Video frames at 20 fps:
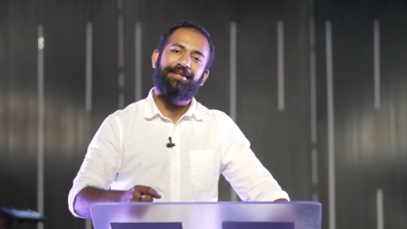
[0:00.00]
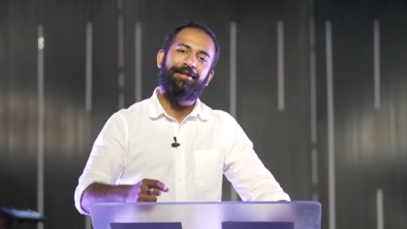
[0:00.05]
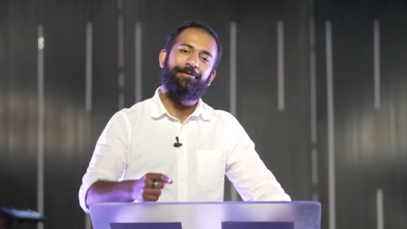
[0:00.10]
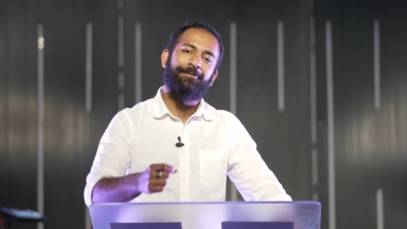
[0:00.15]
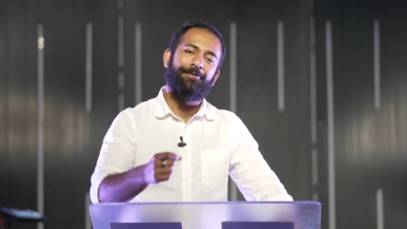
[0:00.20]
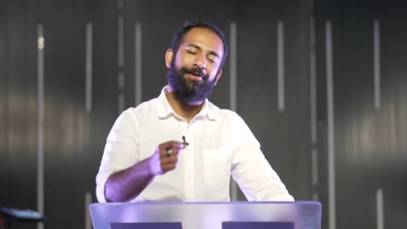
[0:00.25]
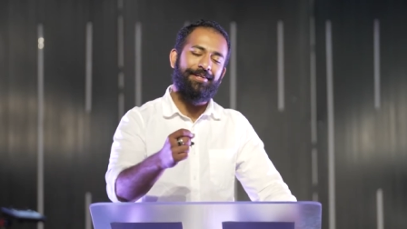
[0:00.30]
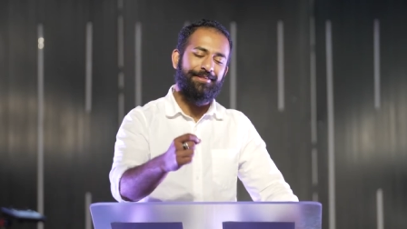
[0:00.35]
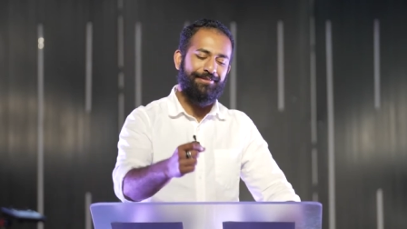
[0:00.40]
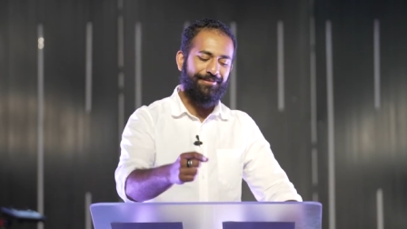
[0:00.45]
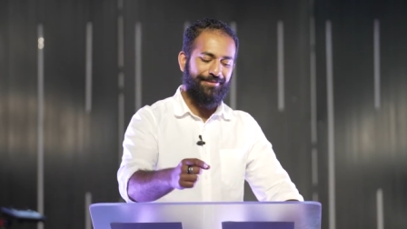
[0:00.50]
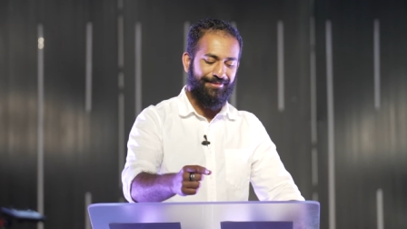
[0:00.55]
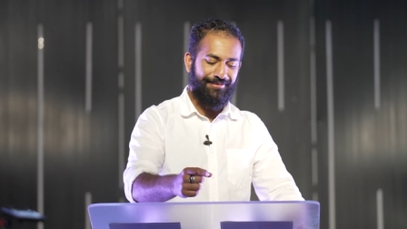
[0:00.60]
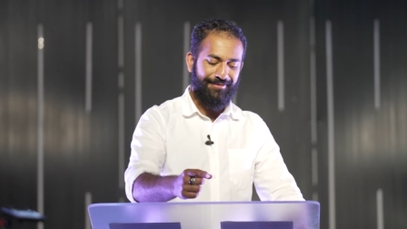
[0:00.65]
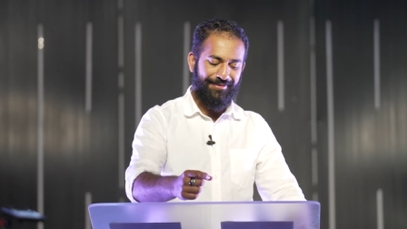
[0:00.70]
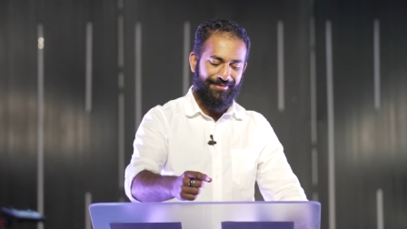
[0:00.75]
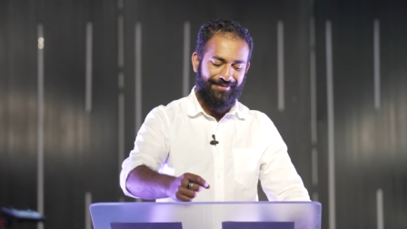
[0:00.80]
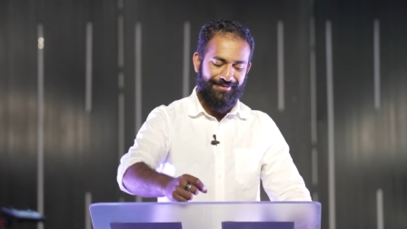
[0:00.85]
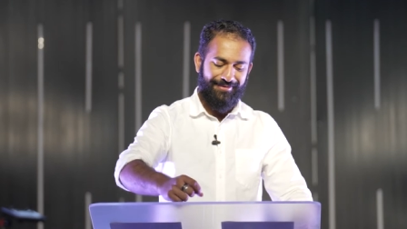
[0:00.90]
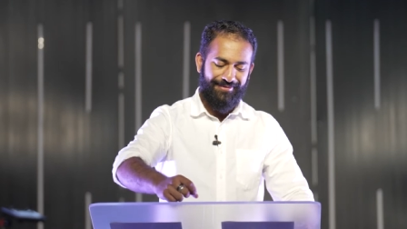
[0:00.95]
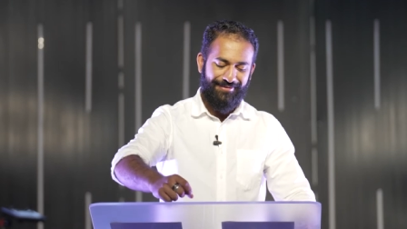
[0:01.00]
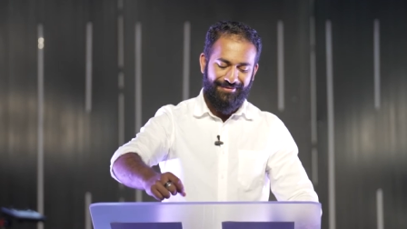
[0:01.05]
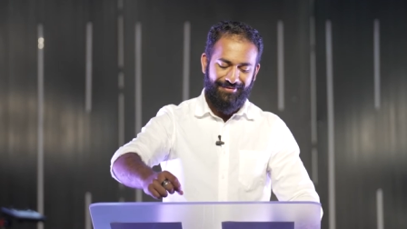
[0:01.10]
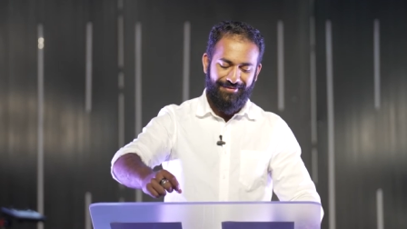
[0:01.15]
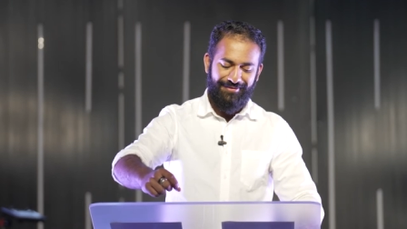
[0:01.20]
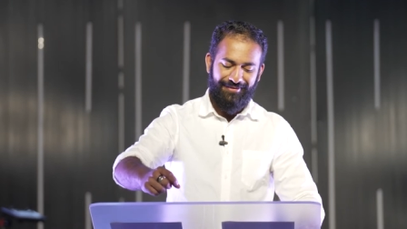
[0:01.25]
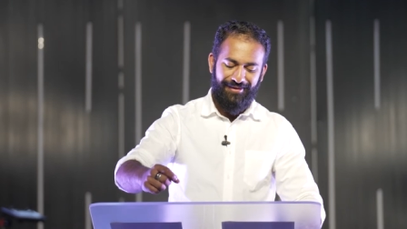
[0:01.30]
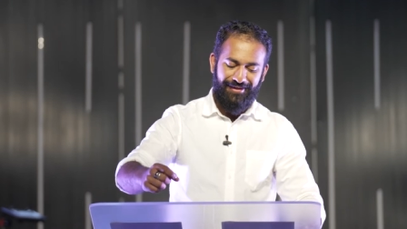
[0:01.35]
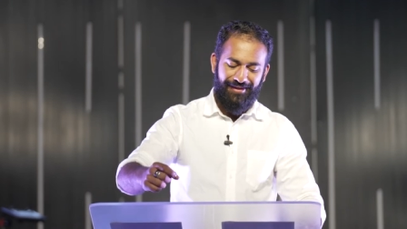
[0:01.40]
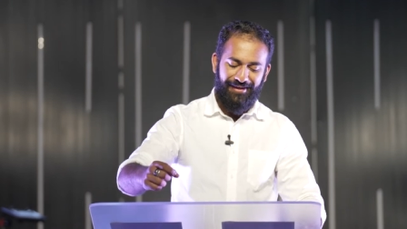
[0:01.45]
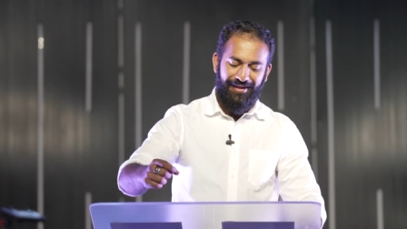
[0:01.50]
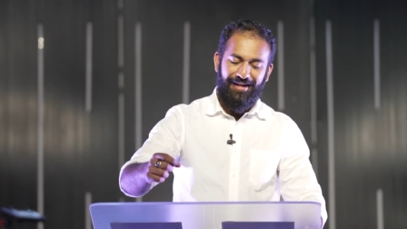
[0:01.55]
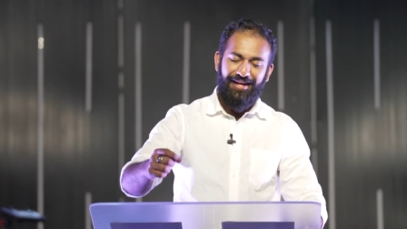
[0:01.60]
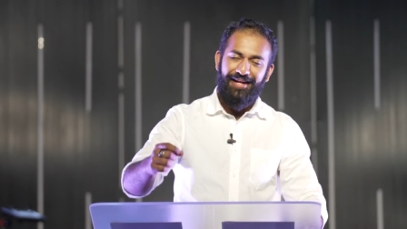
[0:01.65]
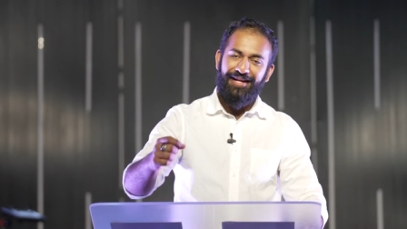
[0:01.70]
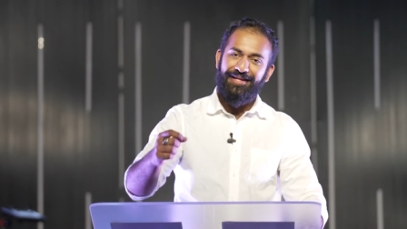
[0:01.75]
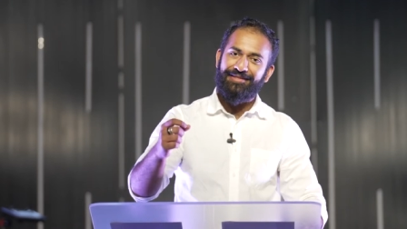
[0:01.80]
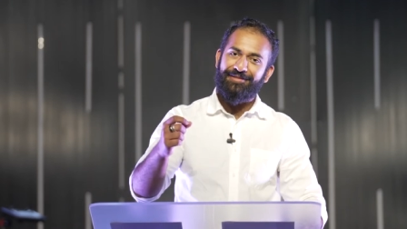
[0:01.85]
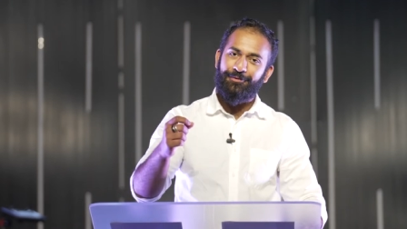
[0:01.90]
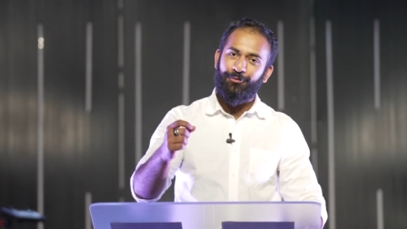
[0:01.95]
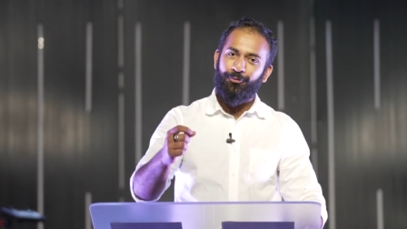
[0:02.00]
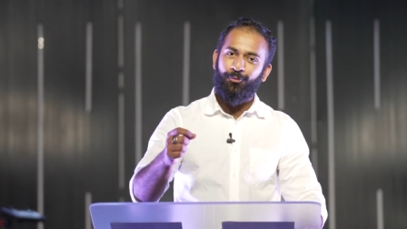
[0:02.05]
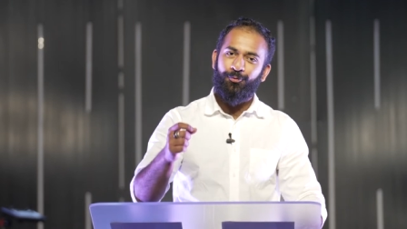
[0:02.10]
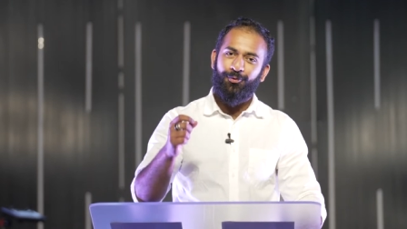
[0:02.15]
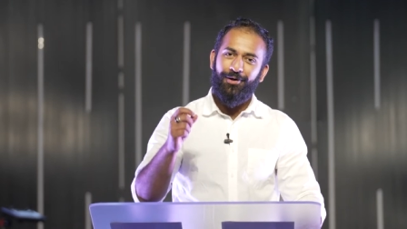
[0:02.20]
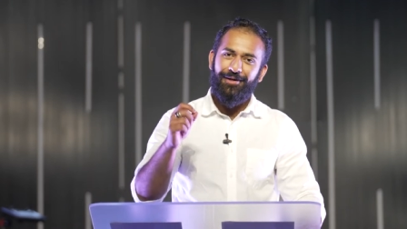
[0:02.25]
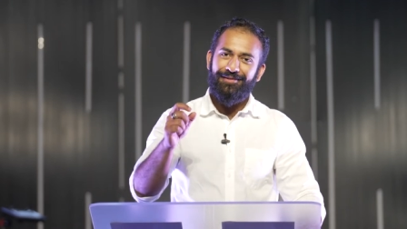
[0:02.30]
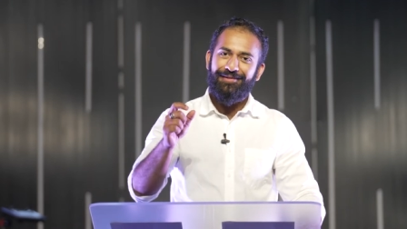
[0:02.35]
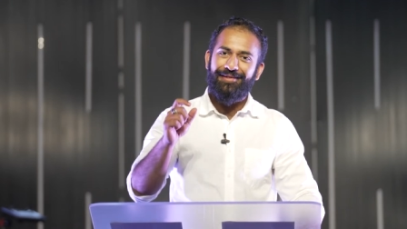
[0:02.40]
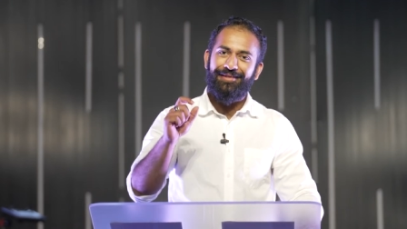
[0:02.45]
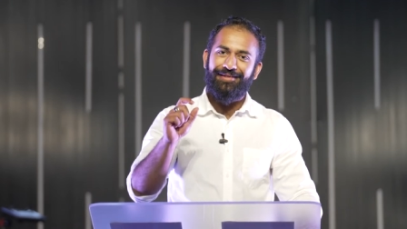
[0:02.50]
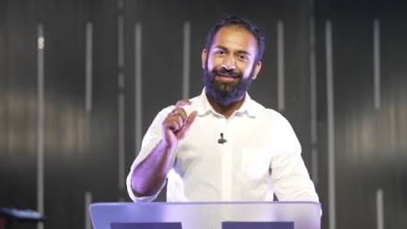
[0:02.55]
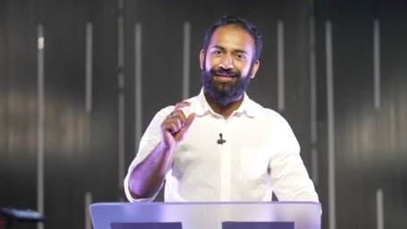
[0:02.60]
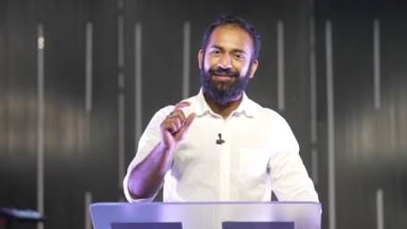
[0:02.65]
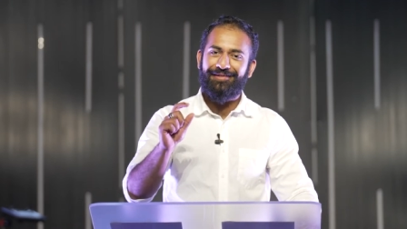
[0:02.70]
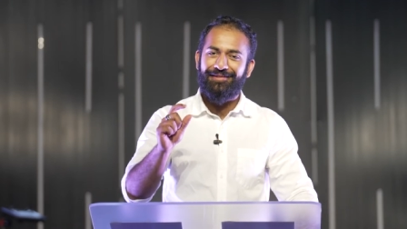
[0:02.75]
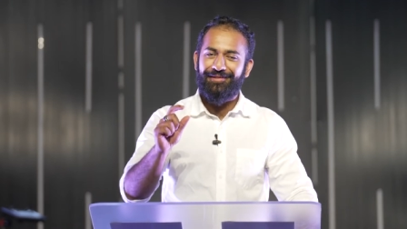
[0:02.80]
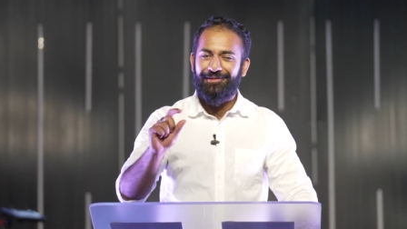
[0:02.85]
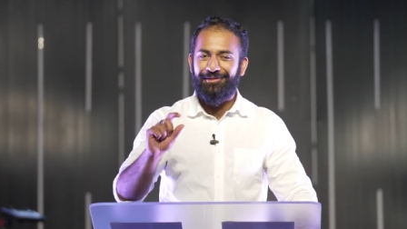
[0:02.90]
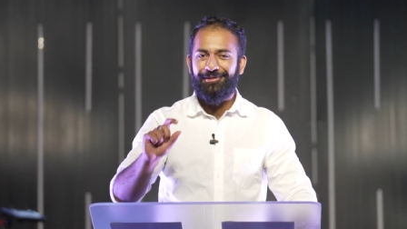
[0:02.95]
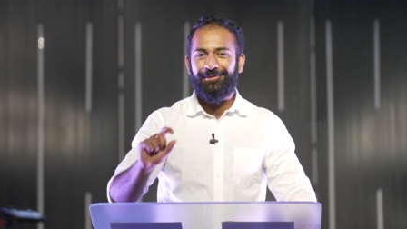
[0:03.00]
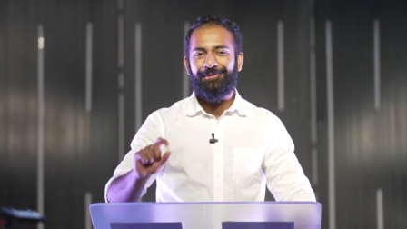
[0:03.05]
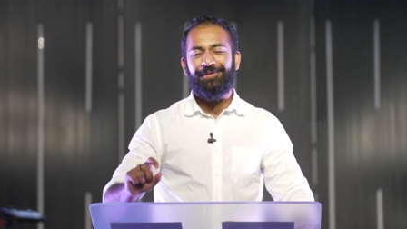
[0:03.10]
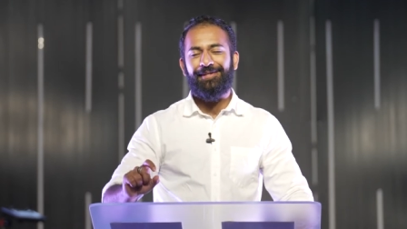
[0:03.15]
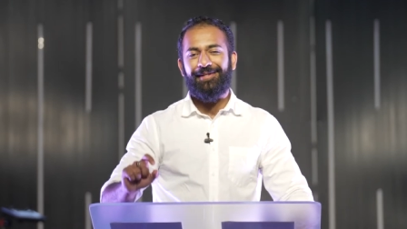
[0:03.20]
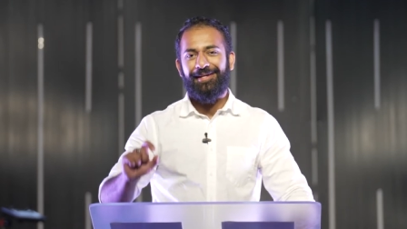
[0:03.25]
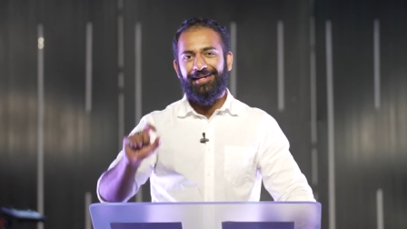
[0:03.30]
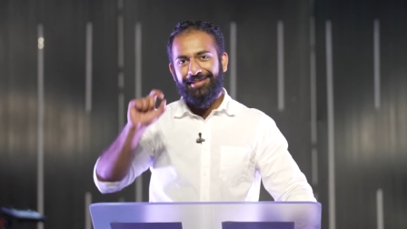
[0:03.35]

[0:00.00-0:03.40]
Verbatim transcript: and righteousness is one connected unit.